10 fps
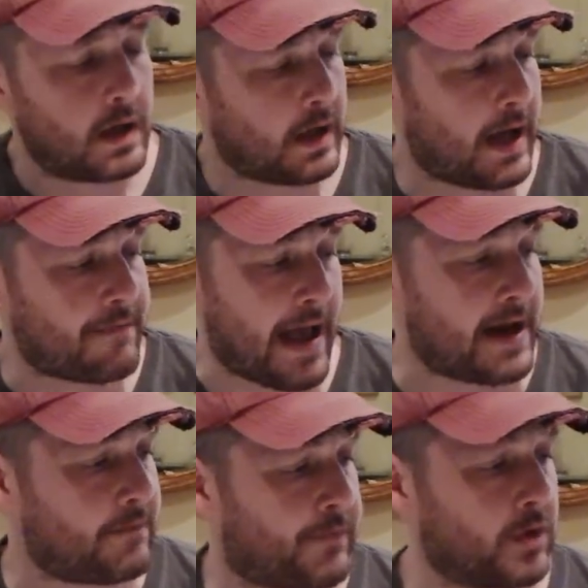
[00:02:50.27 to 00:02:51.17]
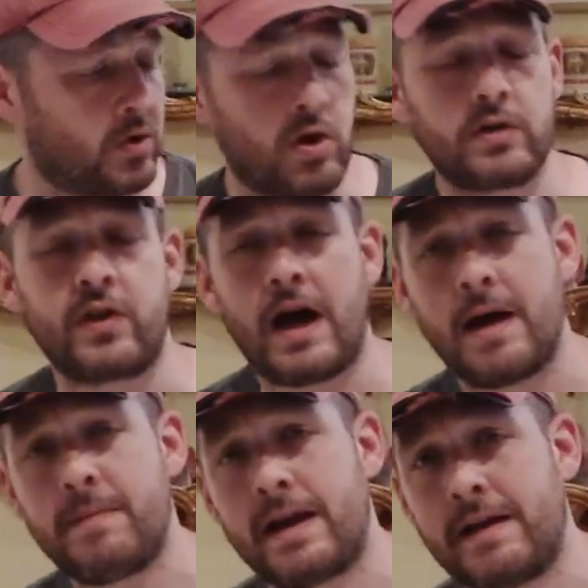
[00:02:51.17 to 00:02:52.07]
I've had it for a long
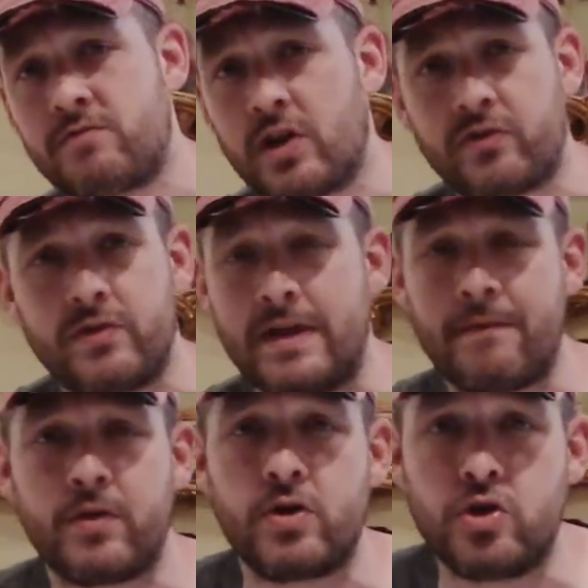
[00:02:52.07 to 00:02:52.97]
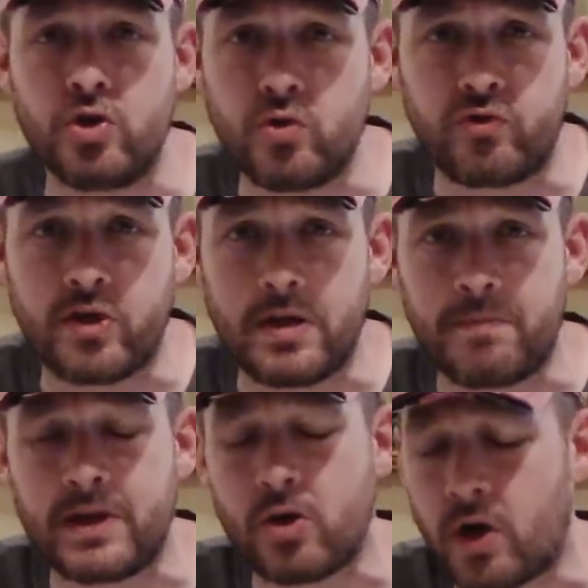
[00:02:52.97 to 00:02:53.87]
time and I've just never used it
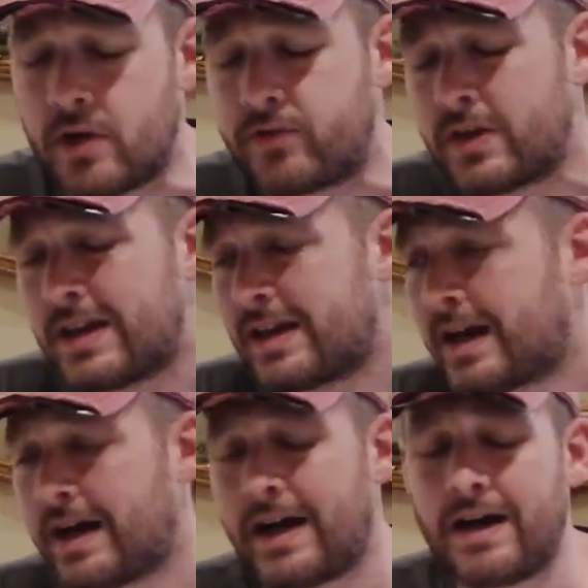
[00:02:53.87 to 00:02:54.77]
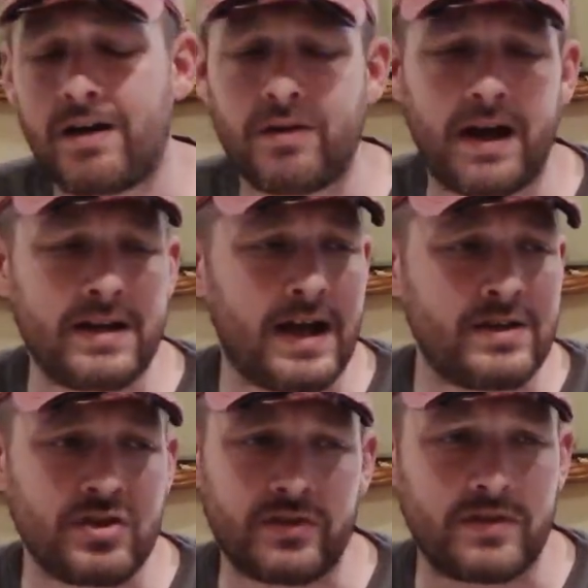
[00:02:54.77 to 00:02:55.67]
because
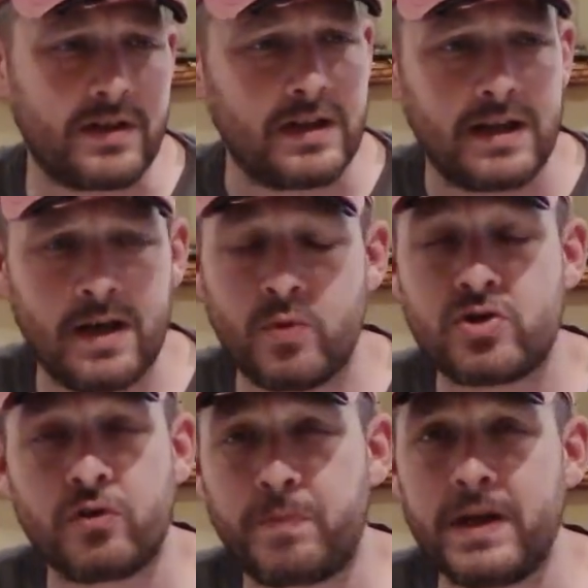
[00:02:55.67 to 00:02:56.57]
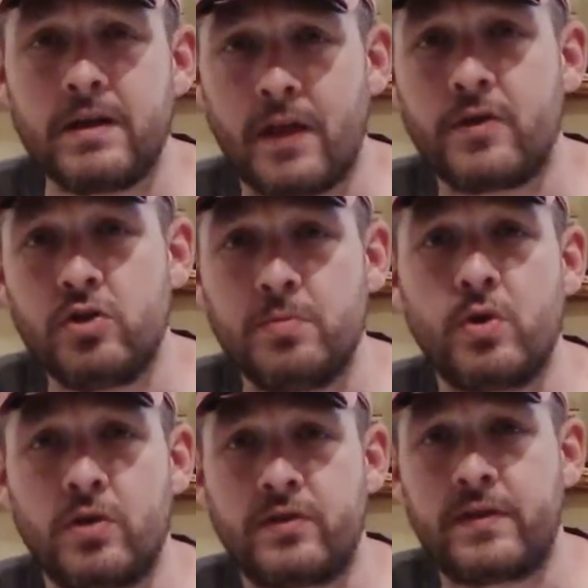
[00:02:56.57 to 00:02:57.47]
it would just be another
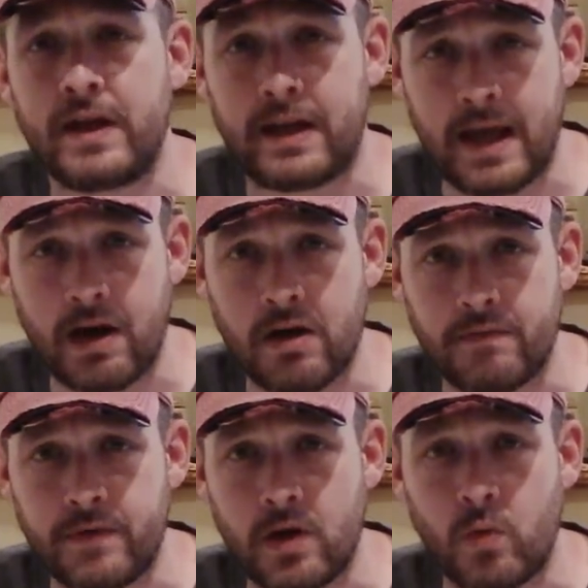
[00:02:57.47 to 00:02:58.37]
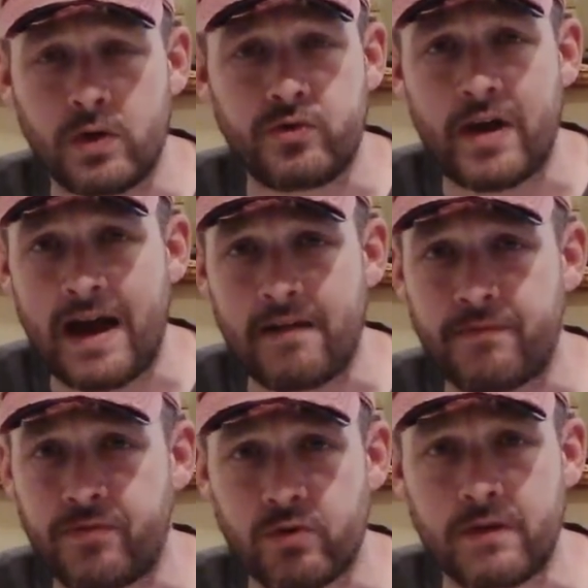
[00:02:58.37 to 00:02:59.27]
humidor to take care of. You know, once you
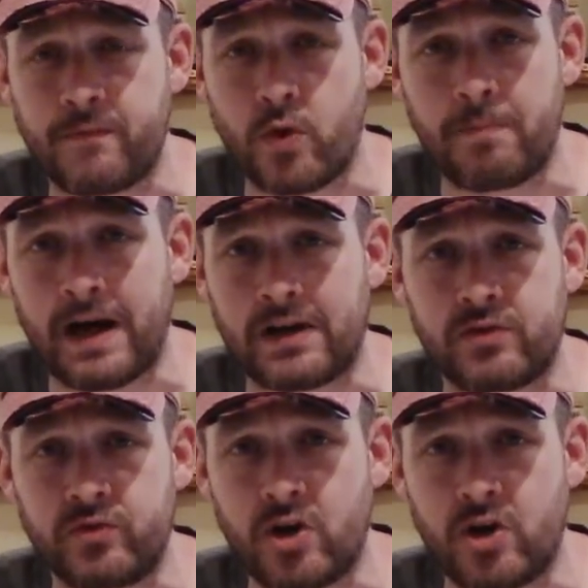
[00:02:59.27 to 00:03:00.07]
have 3 or 4 boxes